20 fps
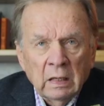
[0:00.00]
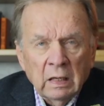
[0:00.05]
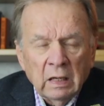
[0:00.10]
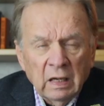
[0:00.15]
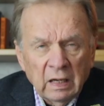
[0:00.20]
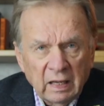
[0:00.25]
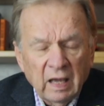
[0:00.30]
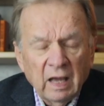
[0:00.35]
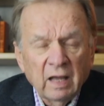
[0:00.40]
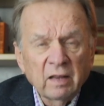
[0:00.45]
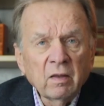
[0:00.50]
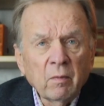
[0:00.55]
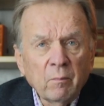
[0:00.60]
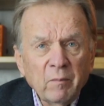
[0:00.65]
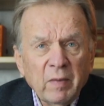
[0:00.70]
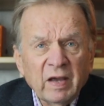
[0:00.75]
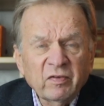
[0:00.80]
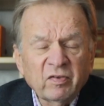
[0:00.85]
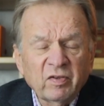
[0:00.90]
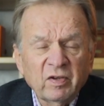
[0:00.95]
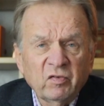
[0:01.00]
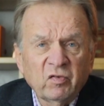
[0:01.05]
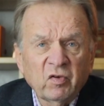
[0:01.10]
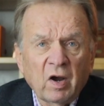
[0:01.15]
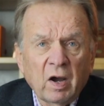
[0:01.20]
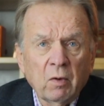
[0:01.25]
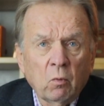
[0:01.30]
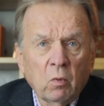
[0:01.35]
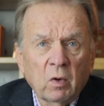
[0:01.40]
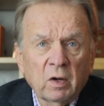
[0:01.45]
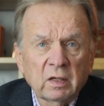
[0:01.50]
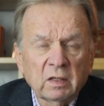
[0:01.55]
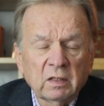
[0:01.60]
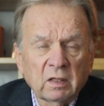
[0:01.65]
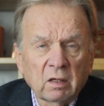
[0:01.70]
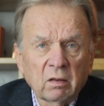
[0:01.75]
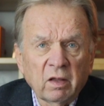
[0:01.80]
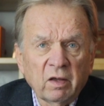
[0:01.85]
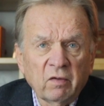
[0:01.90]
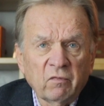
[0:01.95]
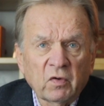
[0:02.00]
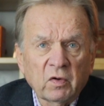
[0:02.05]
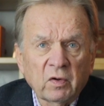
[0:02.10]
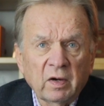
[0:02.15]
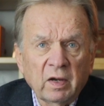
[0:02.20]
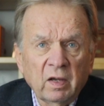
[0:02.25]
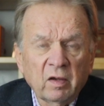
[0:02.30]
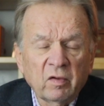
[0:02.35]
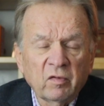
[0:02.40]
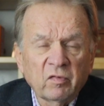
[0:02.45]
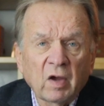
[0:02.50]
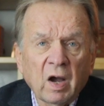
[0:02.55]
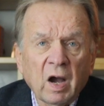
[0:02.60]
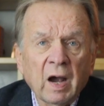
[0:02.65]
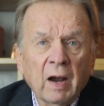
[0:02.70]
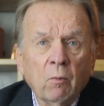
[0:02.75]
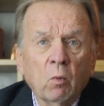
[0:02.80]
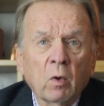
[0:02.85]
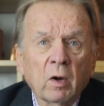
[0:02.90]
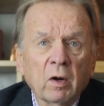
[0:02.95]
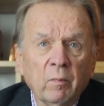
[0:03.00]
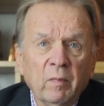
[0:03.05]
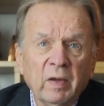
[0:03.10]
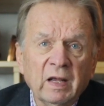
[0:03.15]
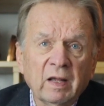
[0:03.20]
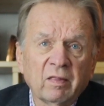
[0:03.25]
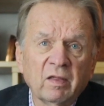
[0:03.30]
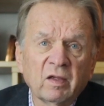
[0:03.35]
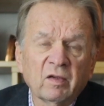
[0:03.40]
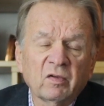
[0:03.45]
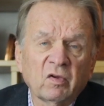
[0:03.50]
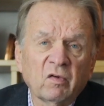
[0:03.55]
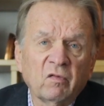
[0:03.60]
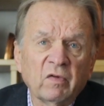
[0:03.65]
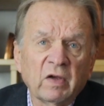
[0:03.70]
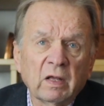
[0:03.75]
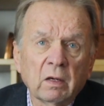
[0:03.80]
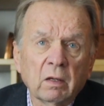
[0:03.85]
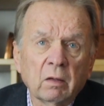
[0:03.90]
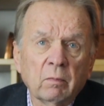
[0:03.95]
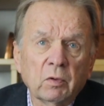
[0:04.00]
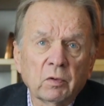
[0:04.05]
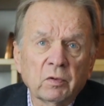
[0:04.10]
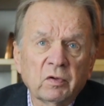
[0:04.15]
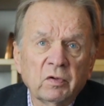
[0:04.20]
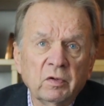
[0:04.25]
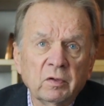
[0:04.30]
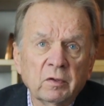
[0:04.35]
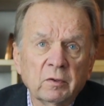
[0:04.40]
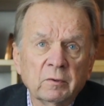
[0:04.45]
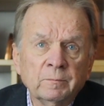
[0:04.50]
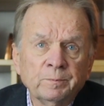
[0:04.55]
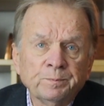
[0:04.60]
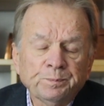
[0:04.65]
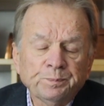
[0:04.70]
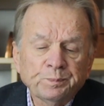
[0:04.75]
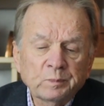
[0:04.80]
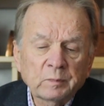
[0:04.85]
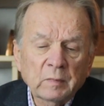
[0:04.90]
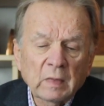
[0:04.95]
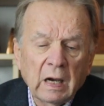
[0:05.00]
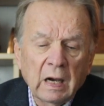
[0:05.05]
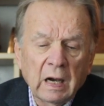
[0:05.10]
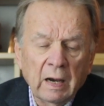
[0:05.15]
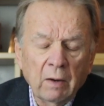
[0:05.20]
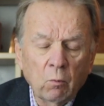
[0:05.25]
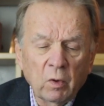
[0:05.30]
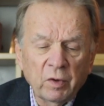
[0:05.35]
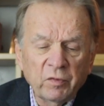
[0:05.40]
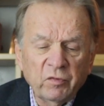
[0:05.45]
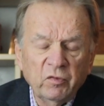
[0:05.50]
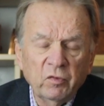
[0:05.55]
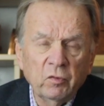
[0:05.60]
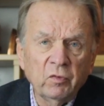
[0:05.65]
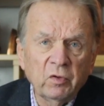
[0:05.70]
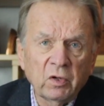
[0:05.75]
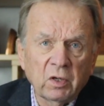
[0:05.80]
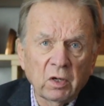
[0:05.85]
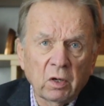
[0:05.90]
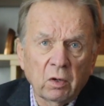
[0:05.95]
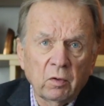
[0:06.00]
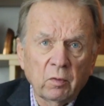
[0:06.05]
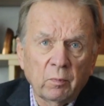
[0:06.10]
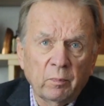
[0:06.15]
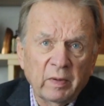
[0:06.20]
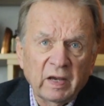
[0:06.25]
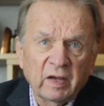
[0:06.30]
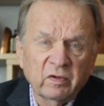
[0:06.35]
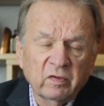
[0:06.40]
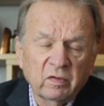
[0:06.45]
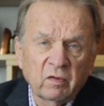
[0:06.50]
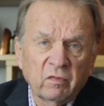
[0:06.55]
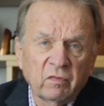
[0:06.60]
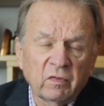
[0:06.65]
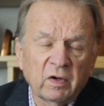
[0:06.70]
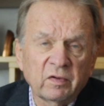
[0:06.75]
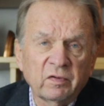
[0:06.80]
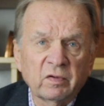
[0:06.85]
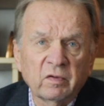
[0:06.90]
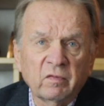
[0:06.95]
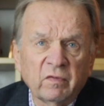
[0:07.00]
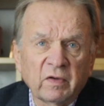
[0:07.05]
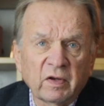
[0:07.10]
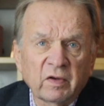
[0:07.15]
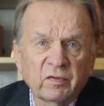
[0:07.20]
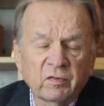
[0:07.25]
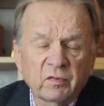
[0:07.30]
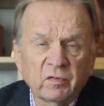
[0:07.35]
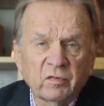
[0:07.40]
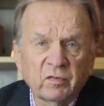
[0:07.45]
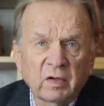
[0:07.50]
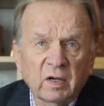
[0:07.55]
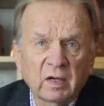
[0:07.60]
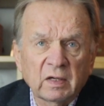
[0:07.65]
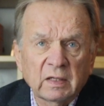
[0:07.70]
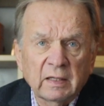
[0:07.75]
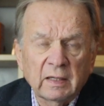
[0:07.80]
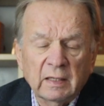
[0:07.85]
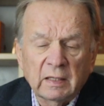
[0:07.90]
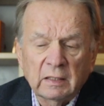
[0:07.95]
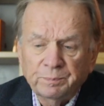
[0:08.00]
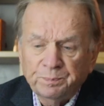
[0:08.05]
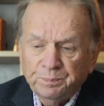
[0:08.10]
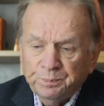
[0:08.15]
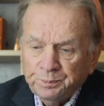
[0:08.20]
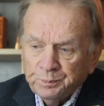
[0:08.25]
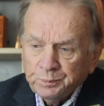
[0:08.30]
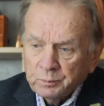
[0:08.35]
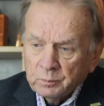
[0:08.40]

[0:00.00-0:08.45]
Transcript: Again, the message I want to deliver is I want to make this available to you. I want you to go to best of us investors dot com.